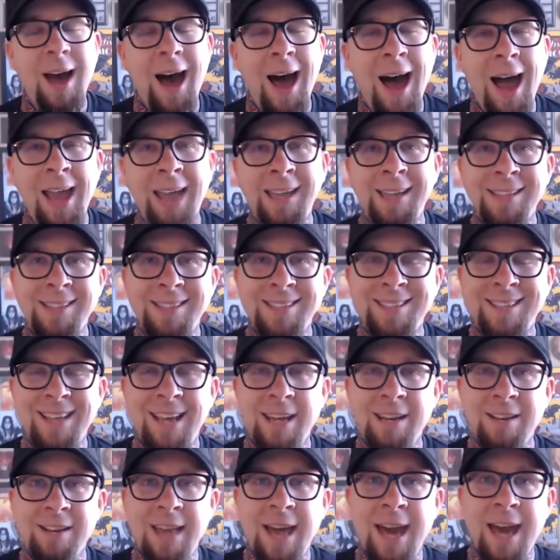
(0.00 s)
I had
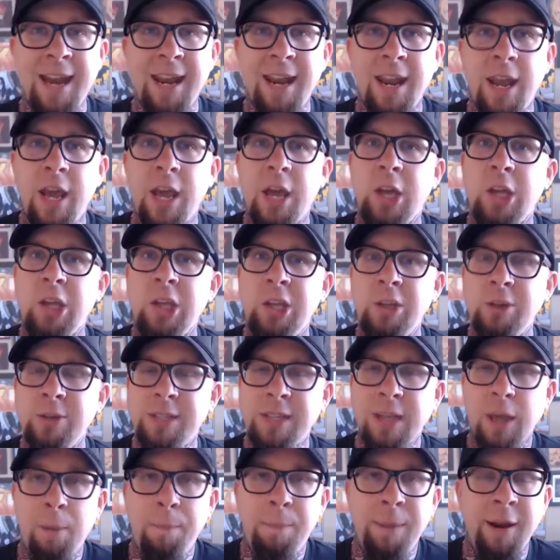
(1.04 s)
said that
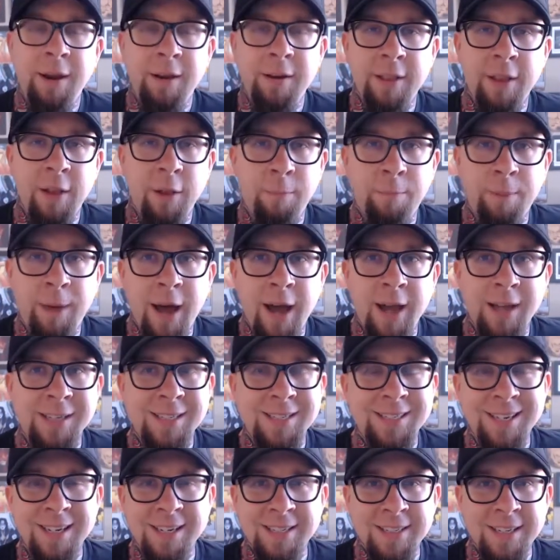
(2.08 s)
using a parallel box
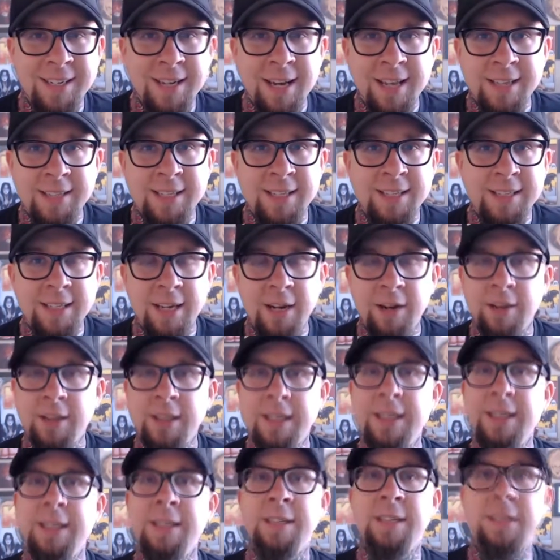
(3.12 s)
doesn't
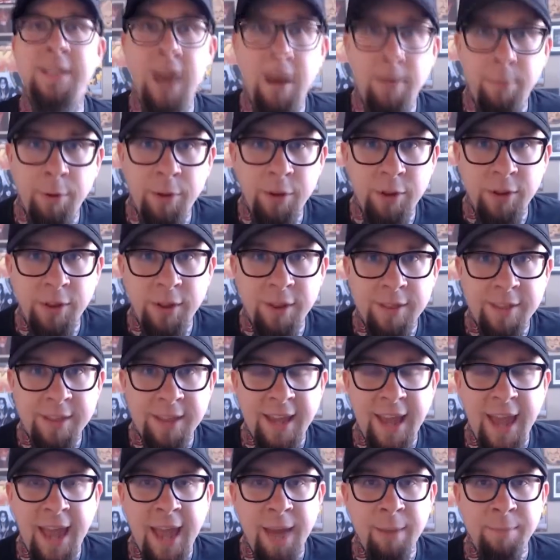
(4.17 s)
necessarily double
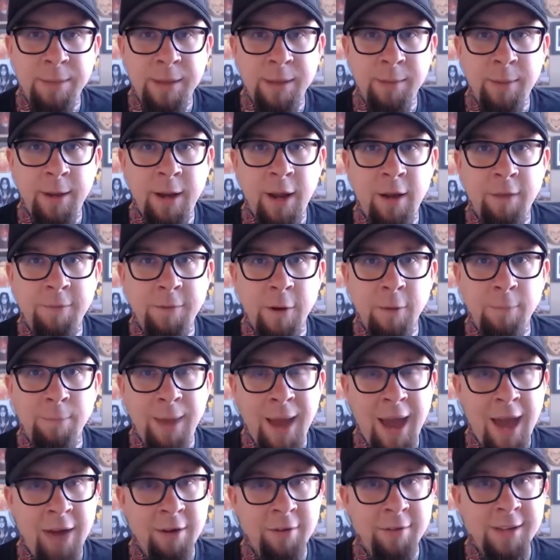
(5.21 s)
the amp limit of your
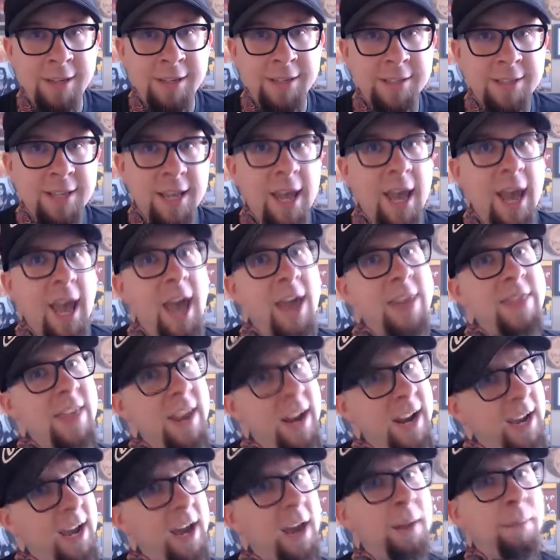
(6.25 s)
batteries, and then
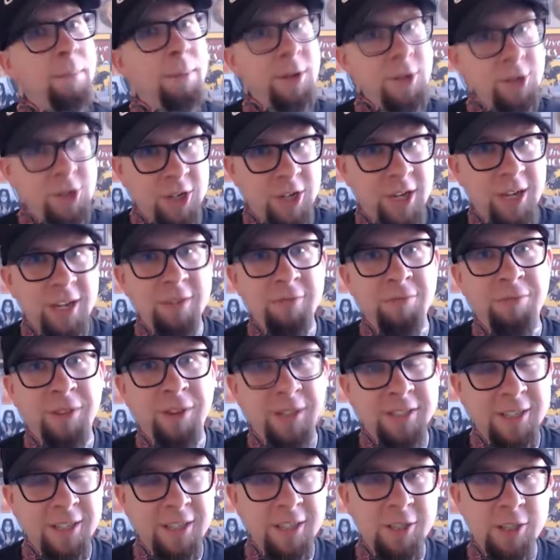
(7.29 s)
I got a bunch of
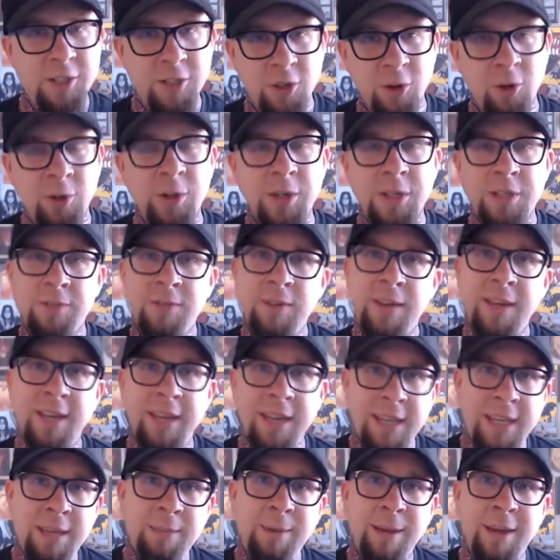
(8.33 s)
conflicting stories via
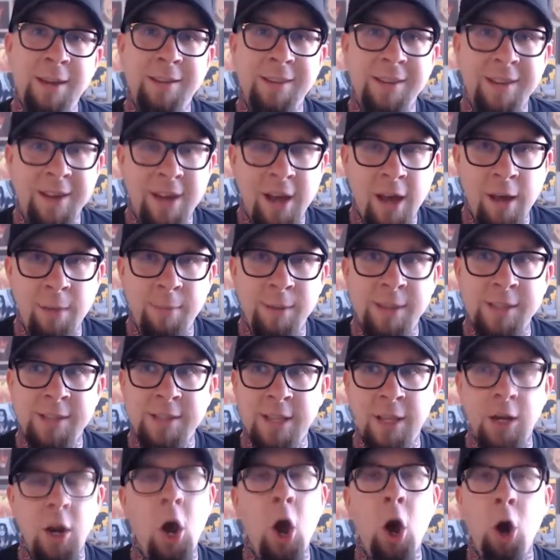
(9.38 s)
email and comments
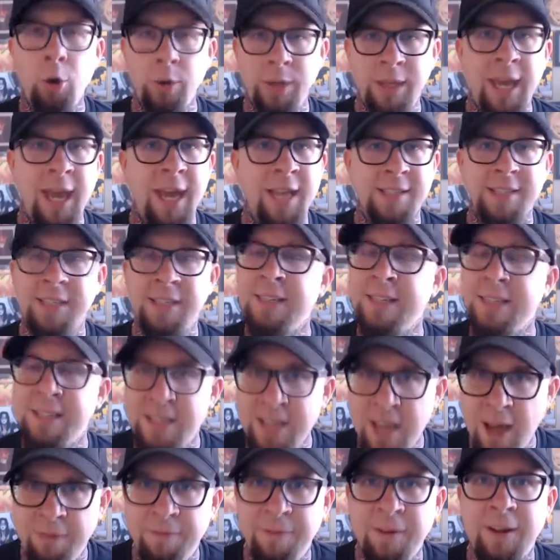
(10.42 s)
that, oh yes, it
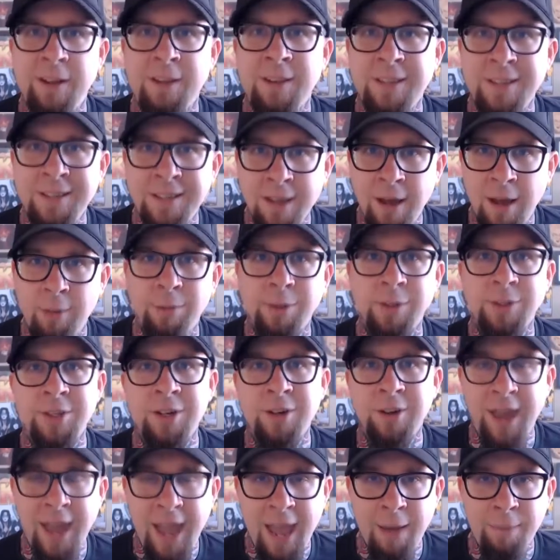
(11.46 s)
definitely doubles
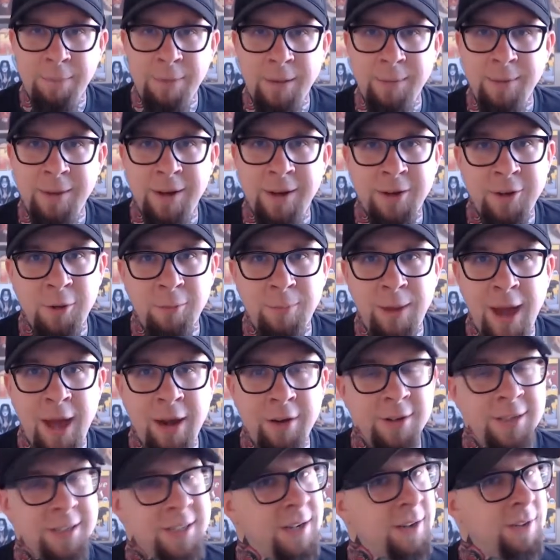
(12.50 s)
your amp limit on your
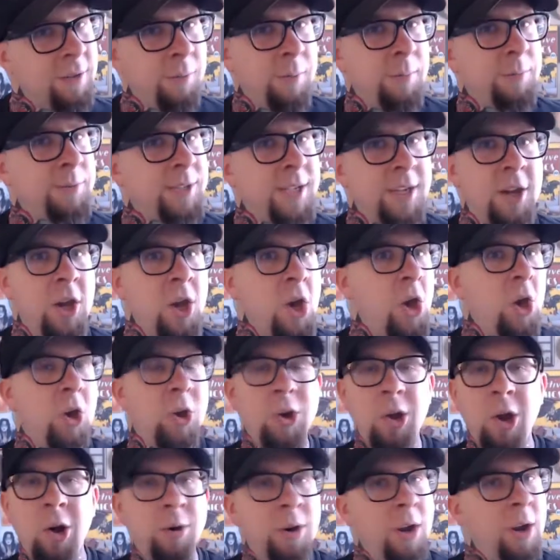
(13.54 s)
batteries, and other people saying,
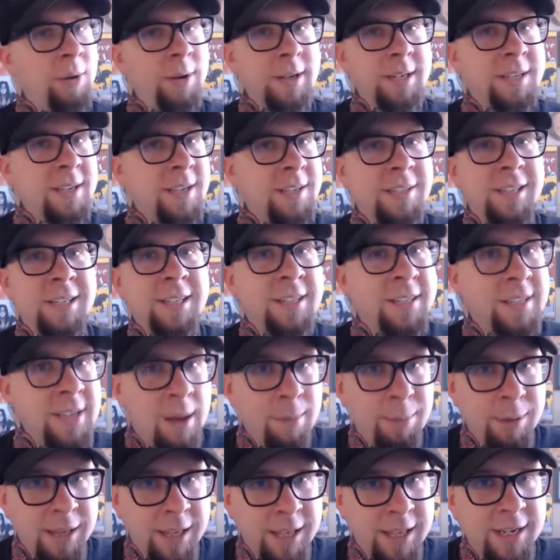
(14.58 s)
no, it doesn't
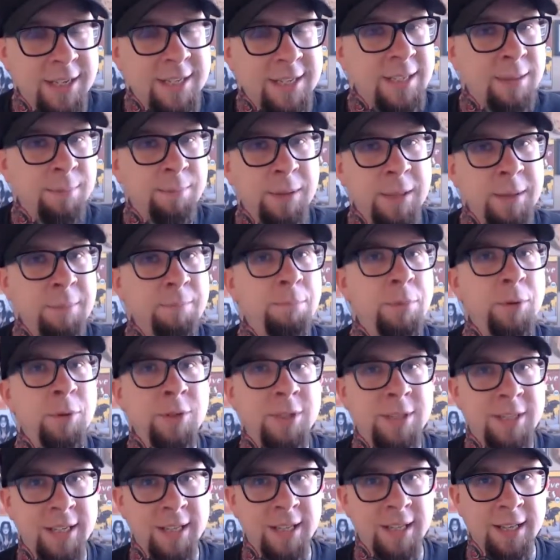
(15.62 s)
double it, it simply
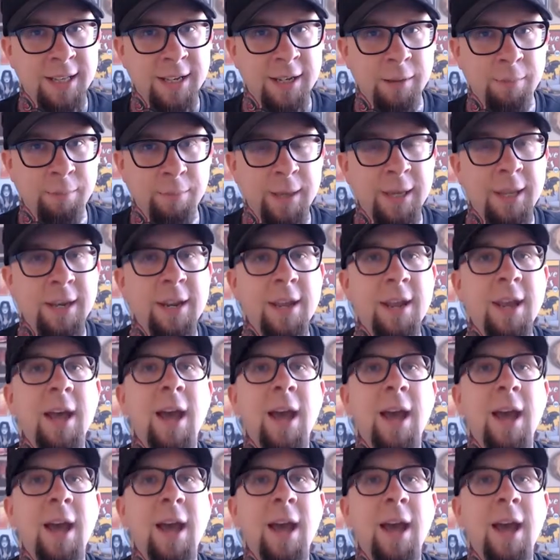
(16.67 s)
boosts it a little bit.